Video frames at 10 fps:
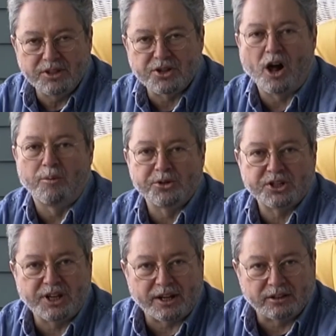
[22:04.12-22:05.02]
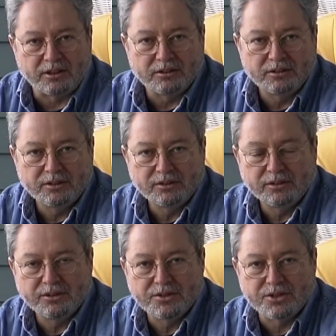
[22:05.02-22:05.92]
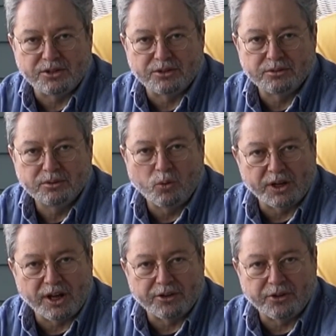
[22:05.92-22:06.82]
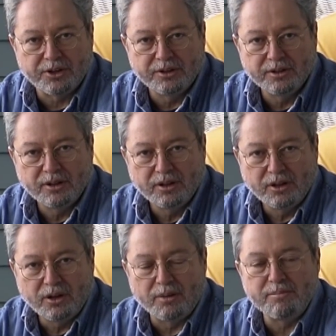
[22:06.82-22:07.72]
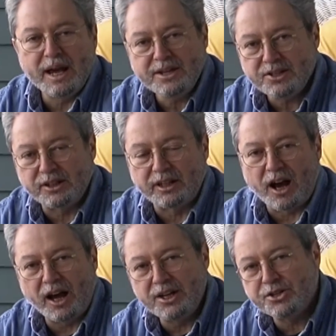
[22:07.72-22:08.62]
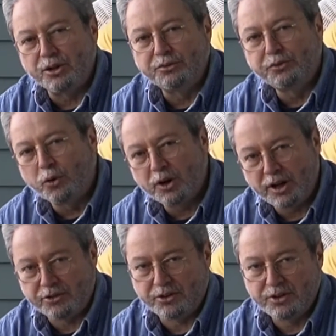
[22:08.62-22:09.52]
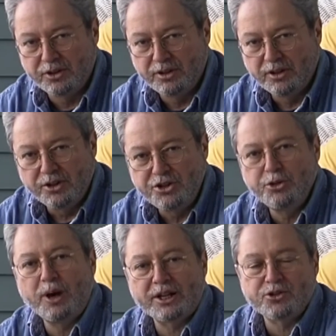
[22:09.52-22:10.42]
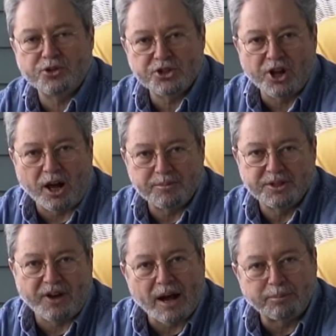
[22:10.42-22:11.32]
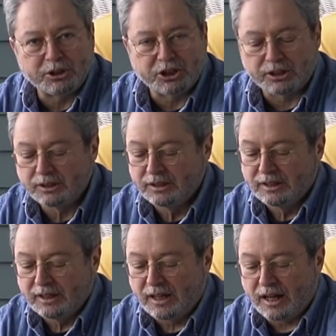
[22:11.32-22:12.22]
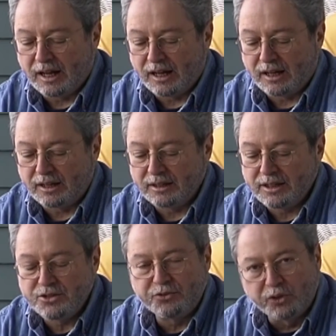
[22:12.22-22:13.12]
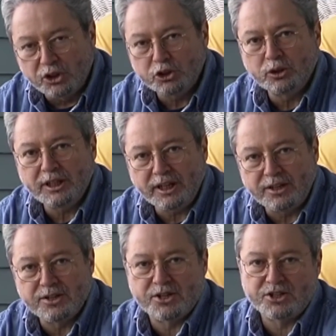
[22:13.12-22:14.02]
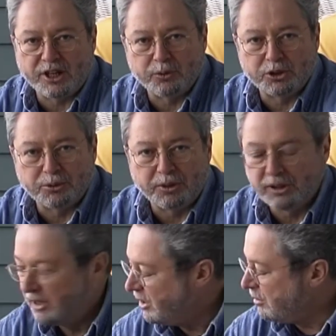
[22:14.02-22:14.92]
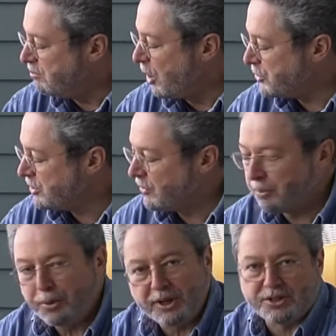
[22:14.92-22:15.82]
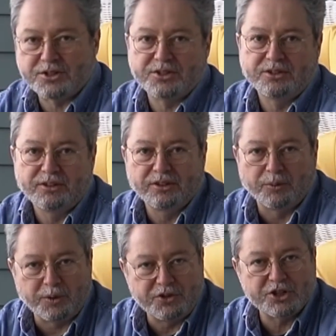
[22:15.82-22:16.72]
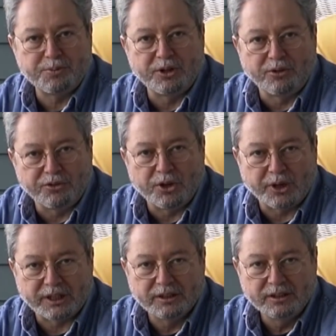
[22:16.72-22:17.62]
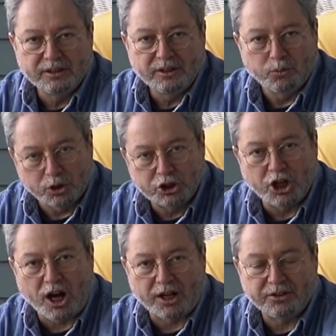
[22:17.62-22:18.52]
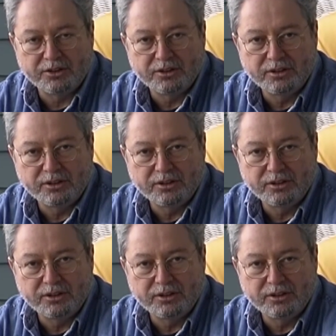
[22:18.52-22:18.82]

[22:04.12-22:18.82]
is almost identical to 100. Amazingly, ISO 400, two extra stops of aperture uh, is virtually indistinguishable. Most of the prints that we've just been reviewing were shot.